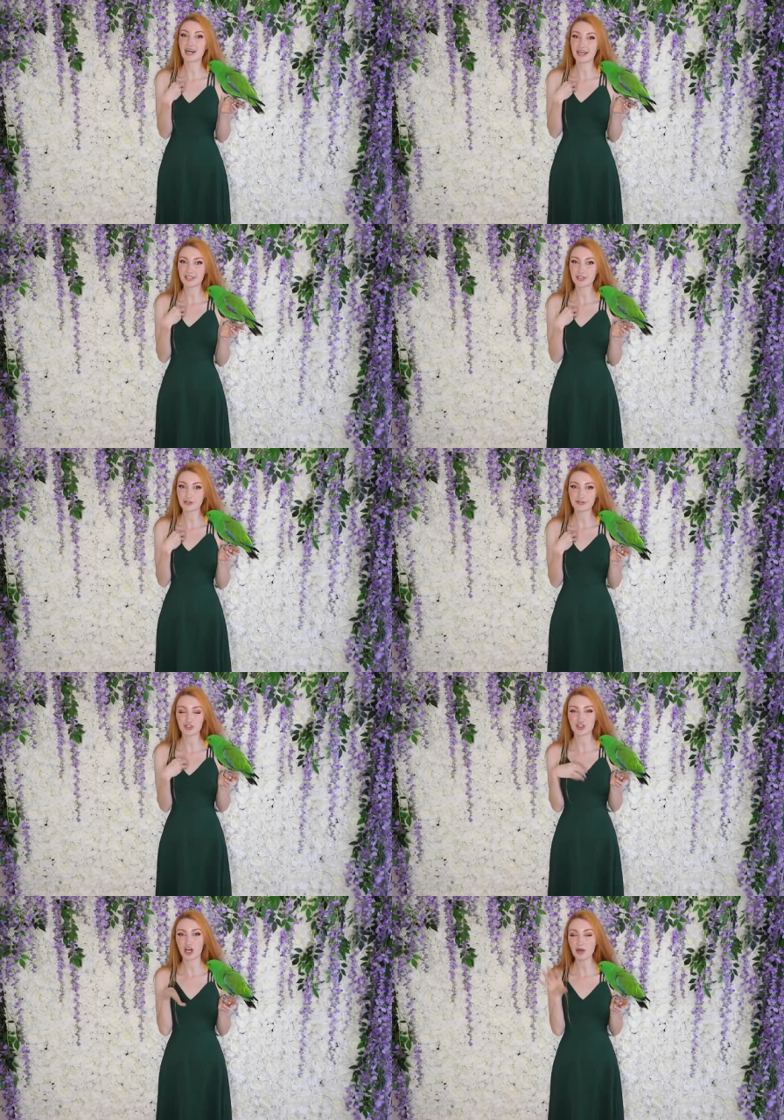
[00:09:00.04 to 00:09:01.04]
cardigan over the
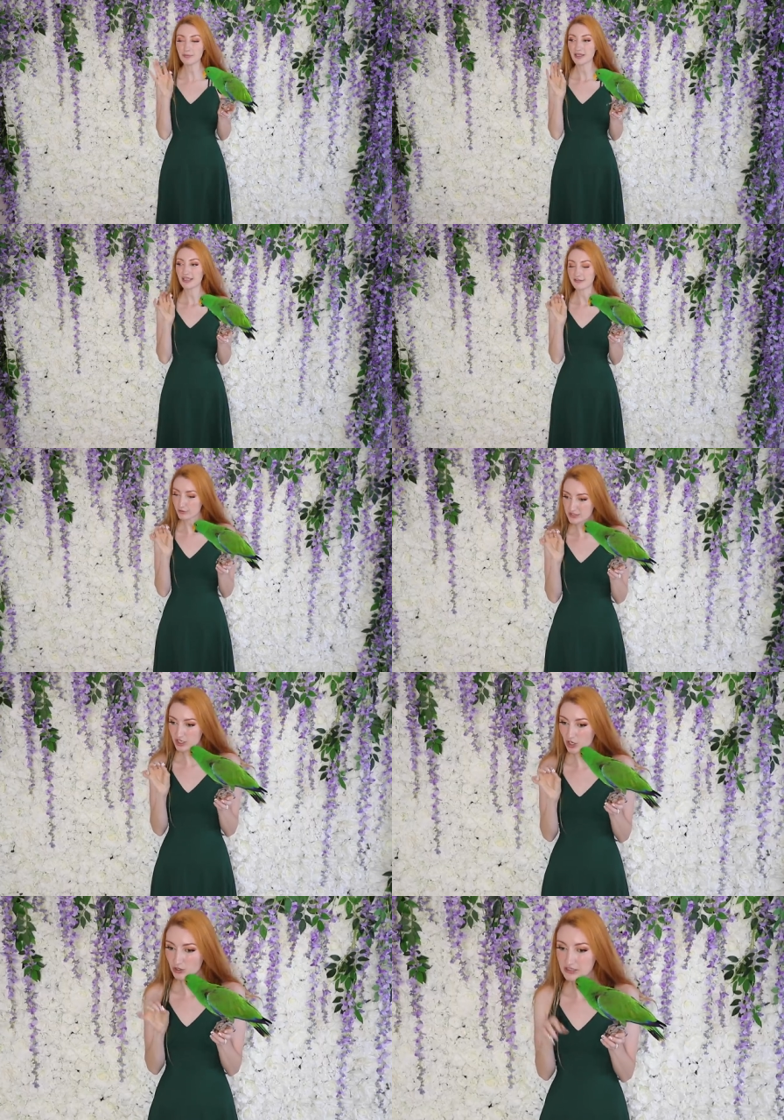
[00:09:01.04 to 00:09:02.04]
top if it was
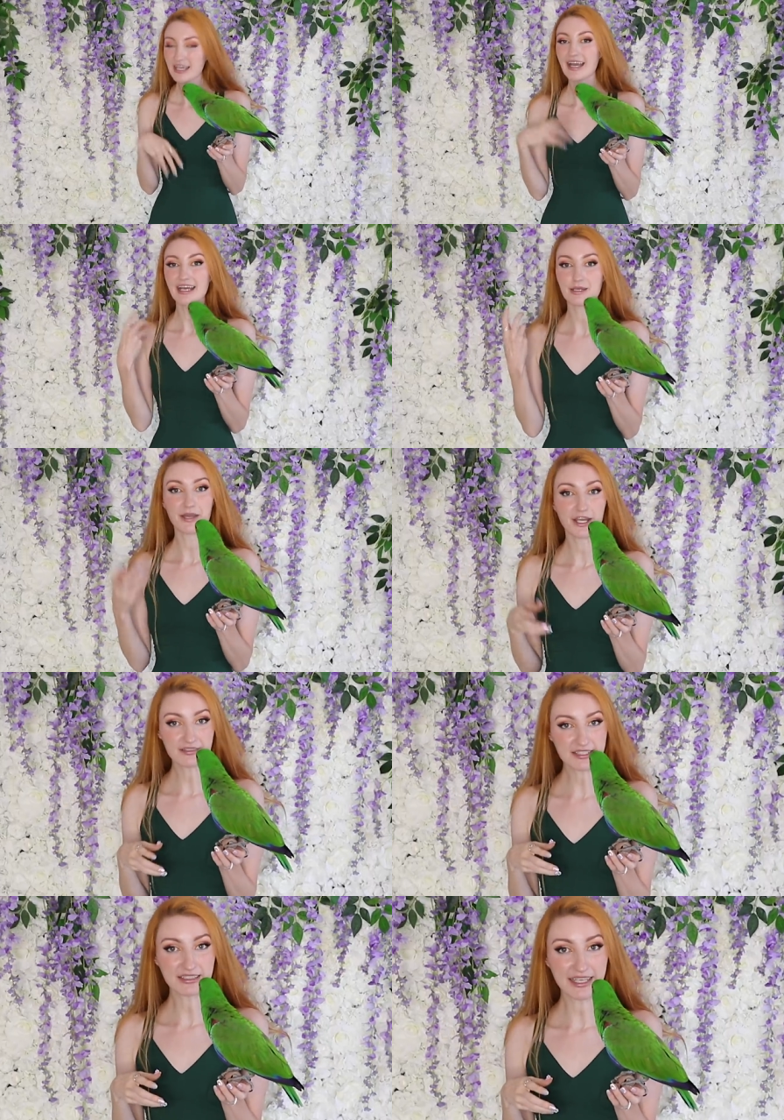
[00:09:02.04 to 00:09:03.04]
cold and a pair
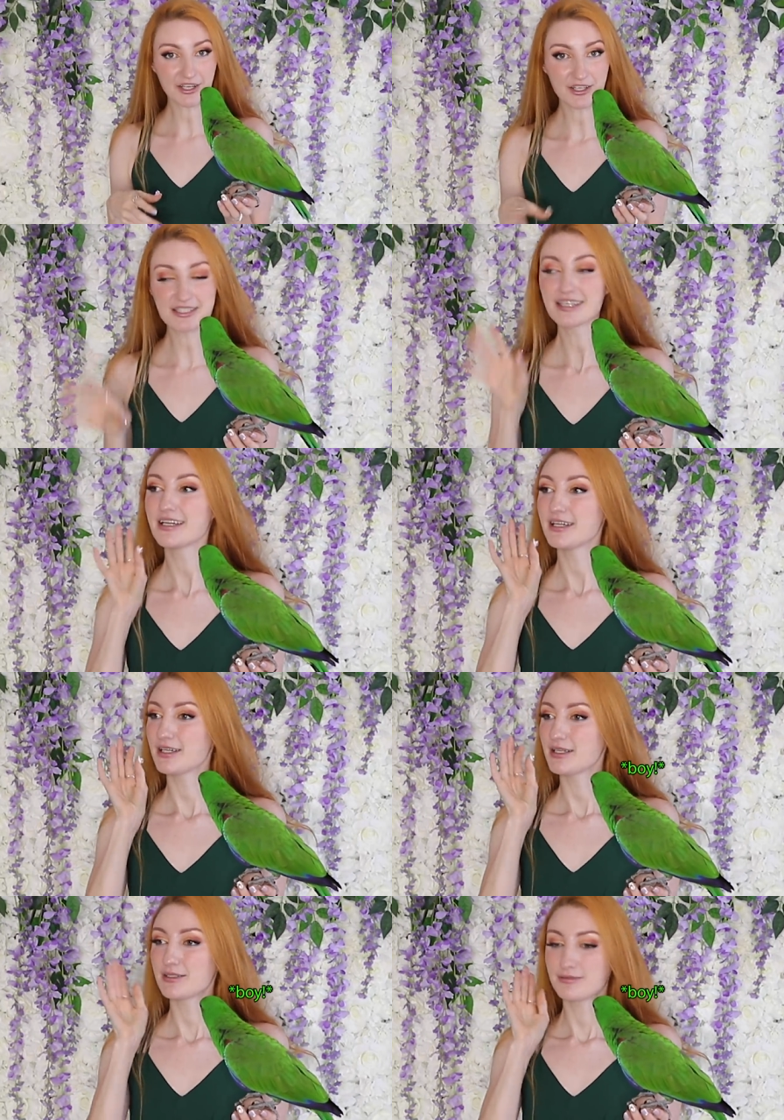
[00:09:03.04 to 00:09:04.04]
of stilettos.
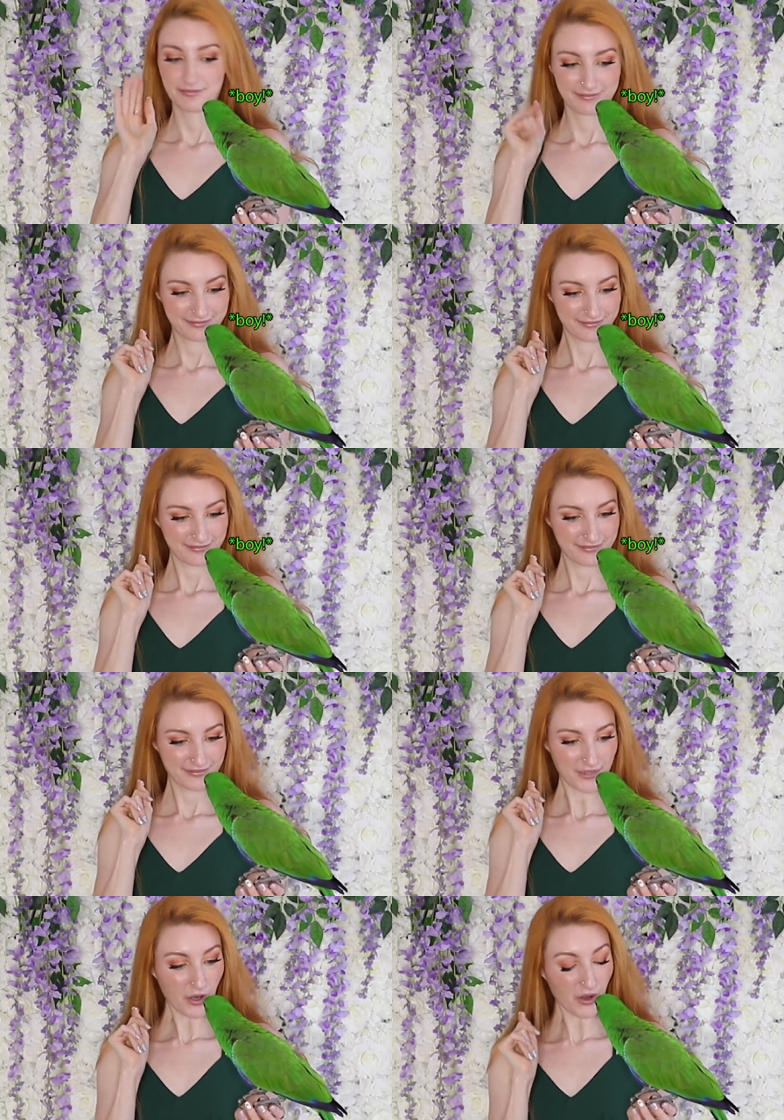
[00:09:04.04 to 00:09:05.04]
Ah.
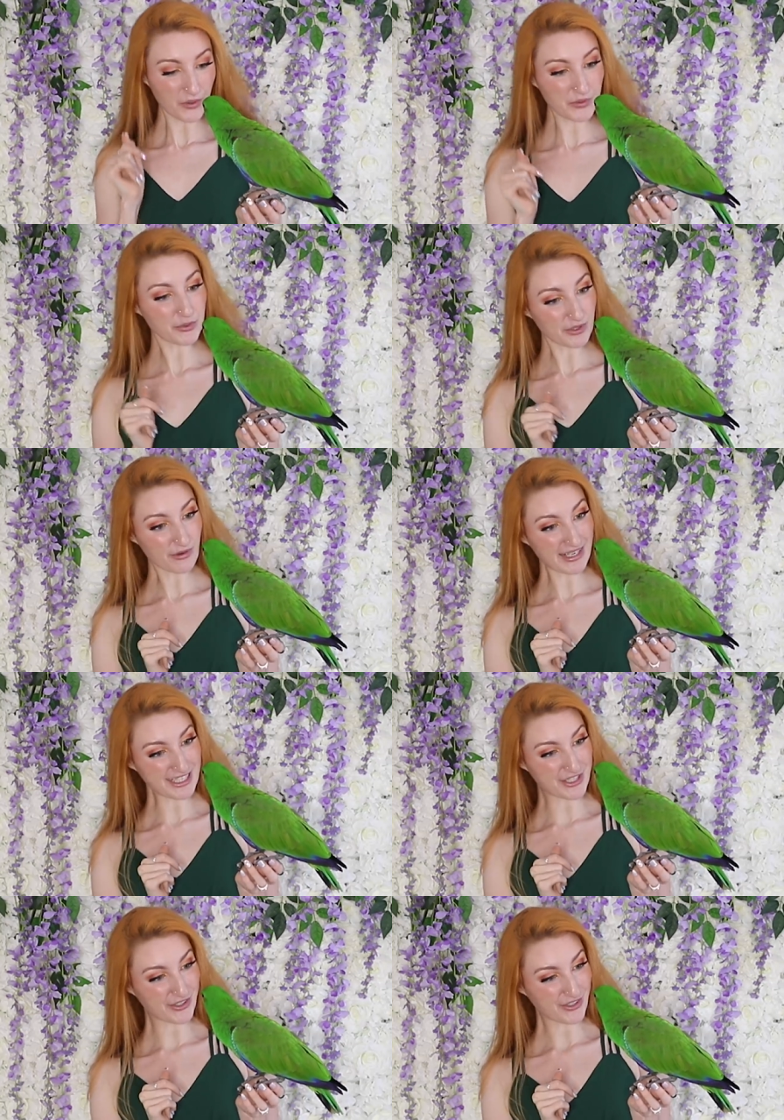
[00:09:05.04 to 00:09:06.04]
Oh, you agree,
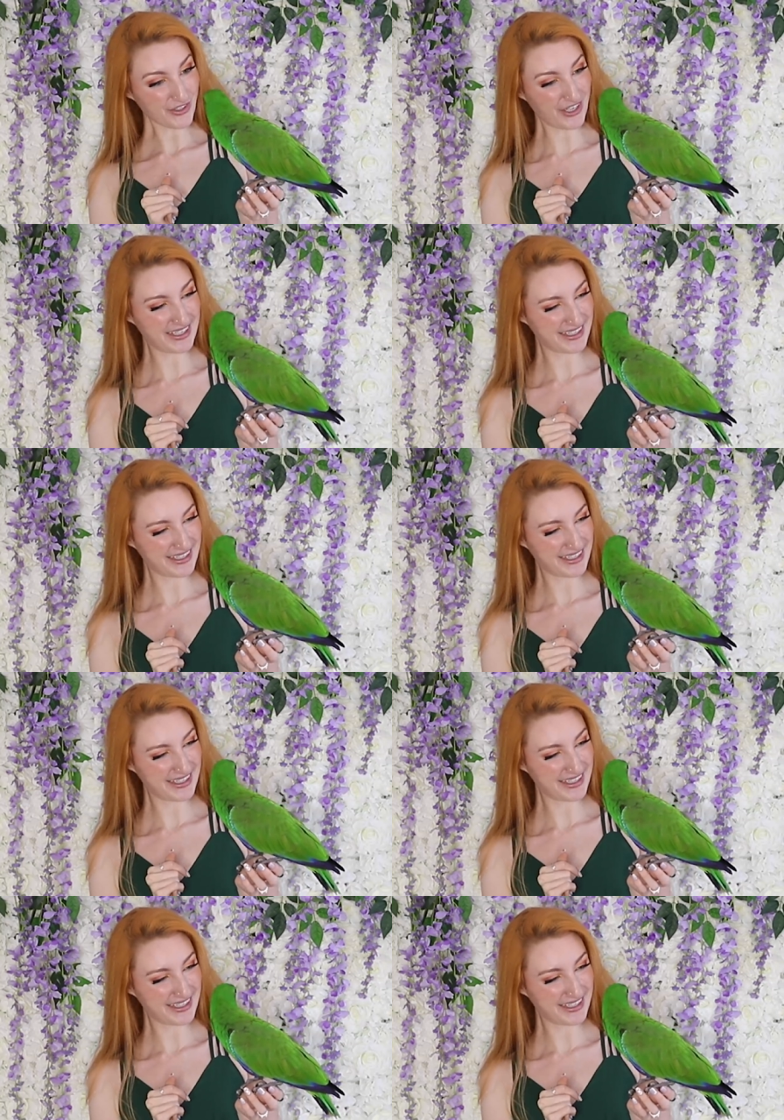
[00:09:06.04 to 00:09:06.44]
do you?